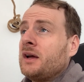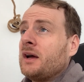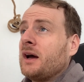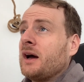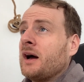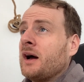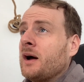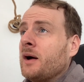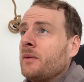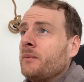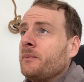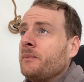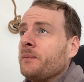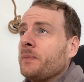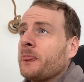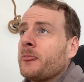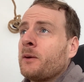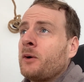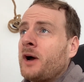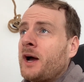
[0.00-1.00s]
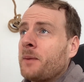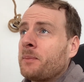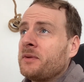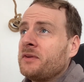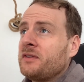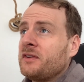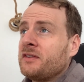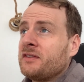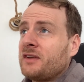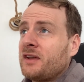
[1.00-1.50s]
what happens
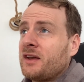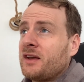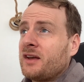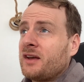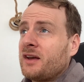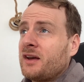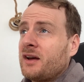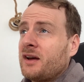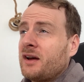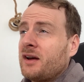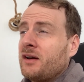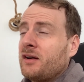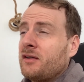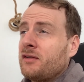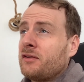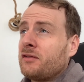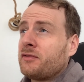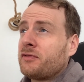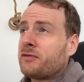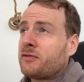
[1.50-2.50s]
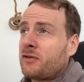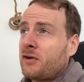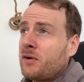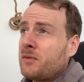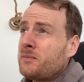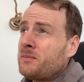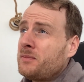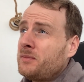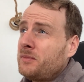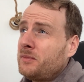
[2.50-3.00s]
is,
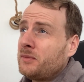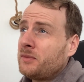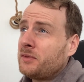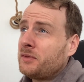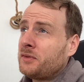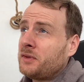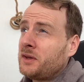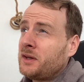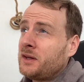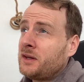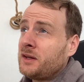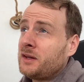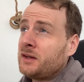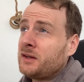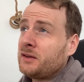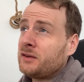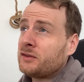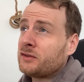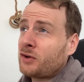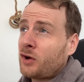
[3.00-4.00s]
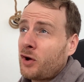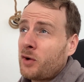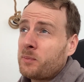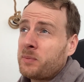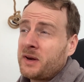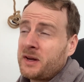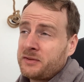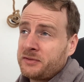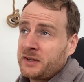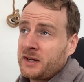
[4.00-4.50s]
from the top
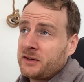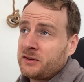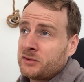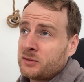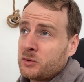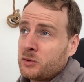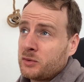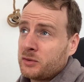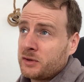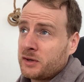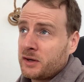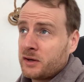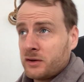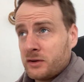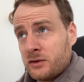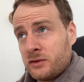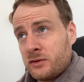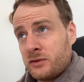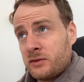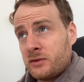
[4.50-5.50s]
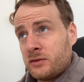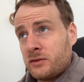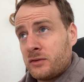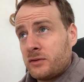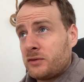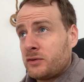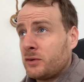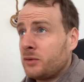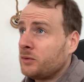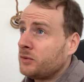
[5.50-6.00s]
left-hand corner
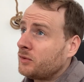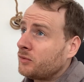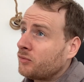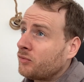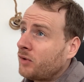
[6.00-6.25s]
to the